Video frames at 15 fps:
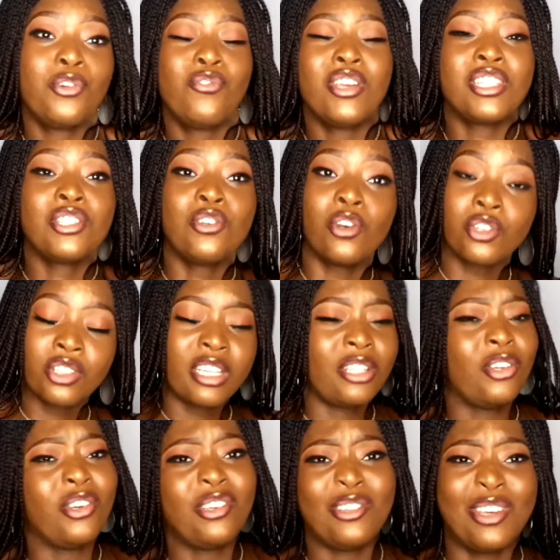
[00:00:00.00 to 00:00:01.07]
raising your shoulder
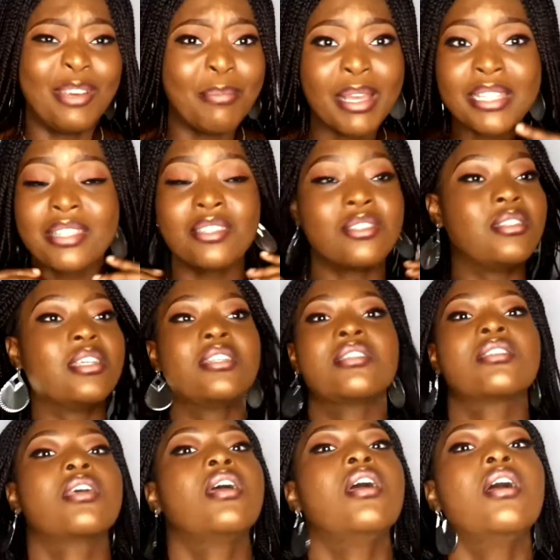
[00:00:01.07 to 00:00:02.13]
that you're a medicine
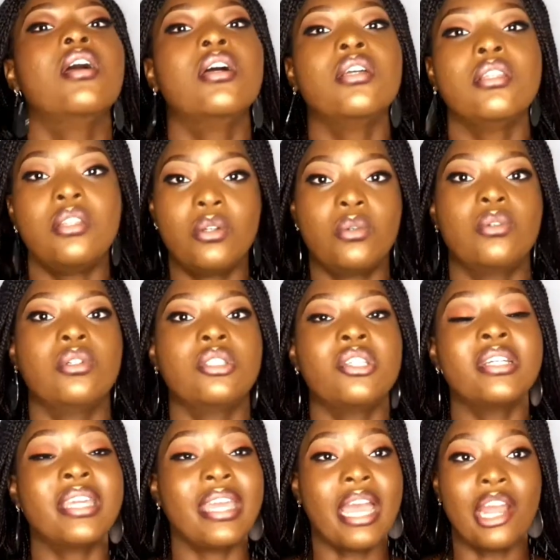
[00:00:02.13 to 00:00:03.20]
student. No,
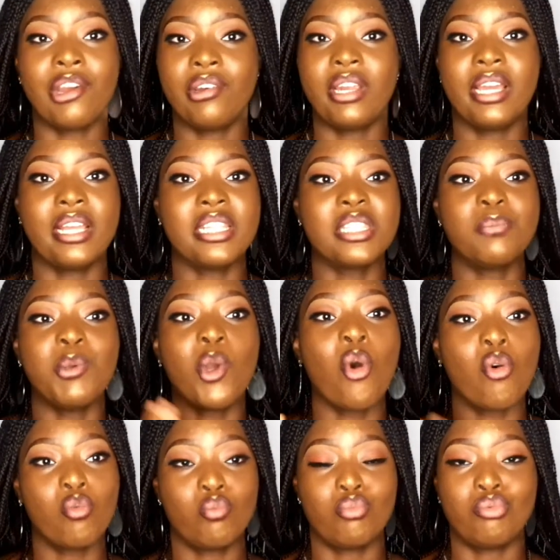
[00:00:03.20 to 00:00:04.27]
don't get arrogant, be
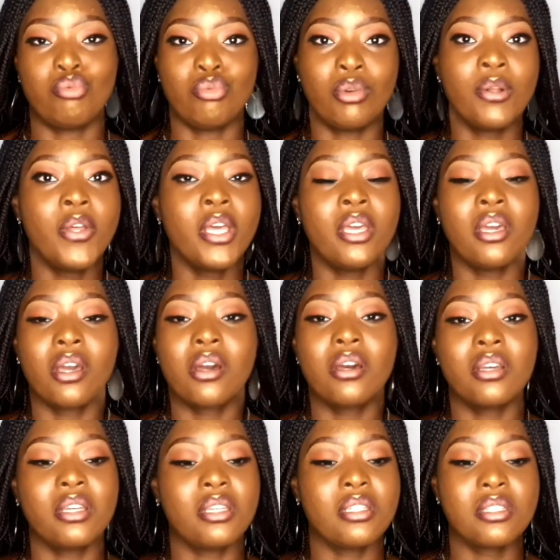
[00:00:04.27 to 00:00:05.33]
humble.
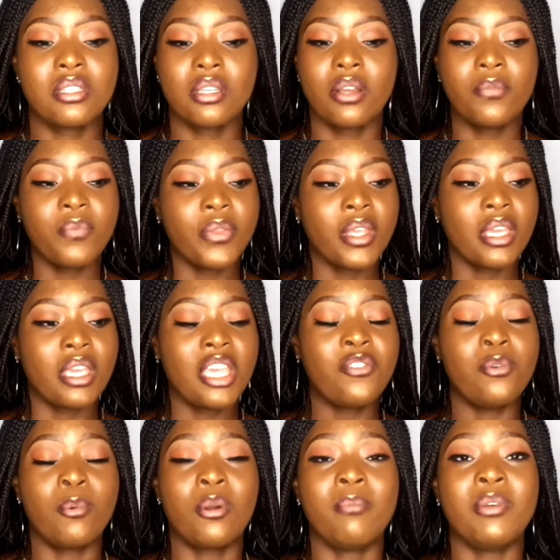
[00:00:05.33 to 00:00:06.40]
Because
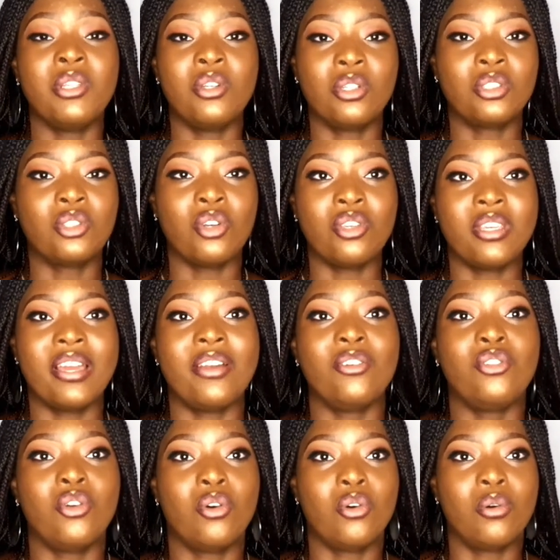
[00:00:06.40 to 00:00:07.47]
if you become a doctor,
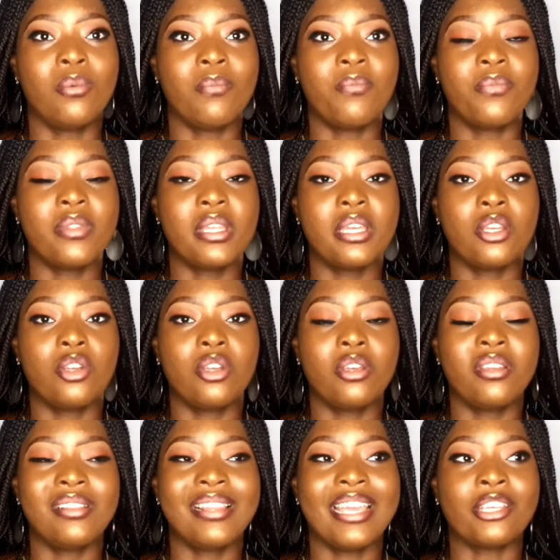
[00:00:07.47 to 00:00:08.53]
you're
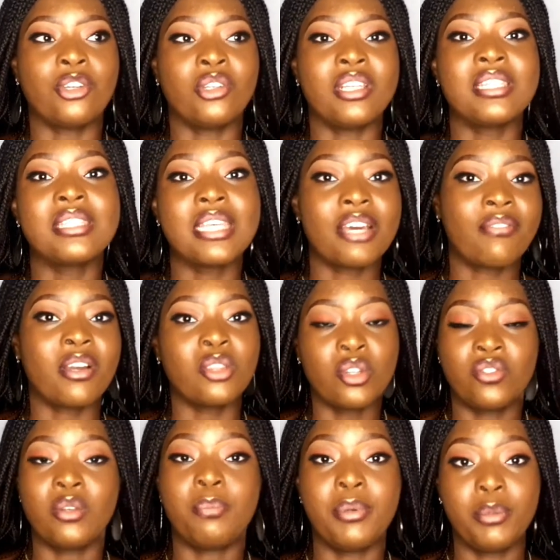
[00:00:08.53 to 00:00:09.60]
the servant
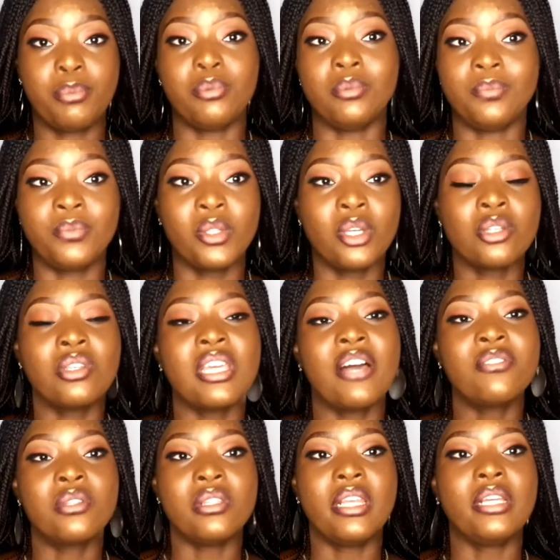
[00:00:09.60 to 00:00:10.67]
of the people. So you
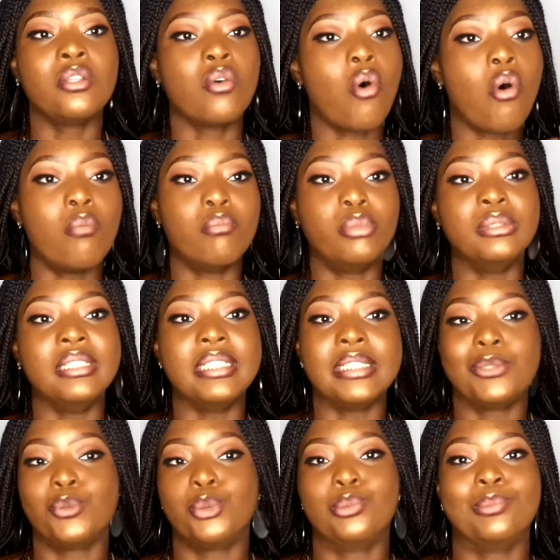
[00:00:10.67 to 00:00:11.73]
have to learn
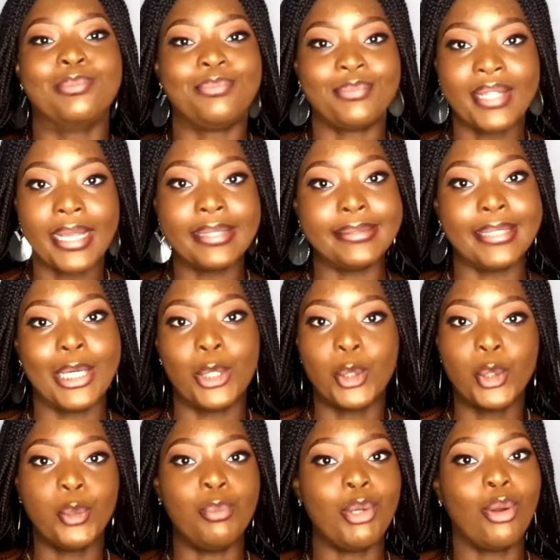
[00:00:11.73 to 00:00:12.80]
humbleness from like now.
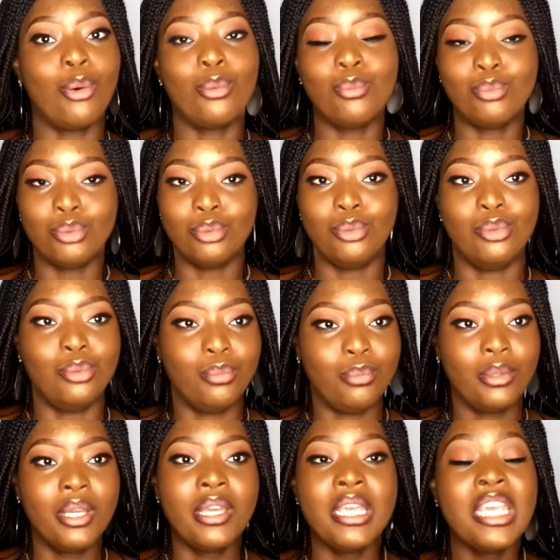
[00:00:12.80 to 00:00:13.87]
Be humble.
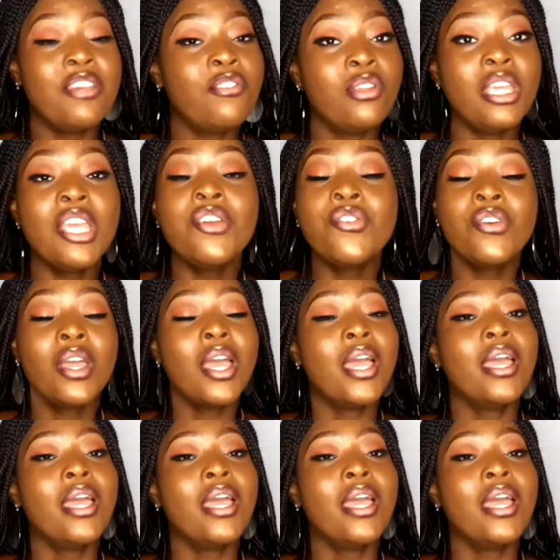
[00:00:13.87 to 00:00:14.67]
If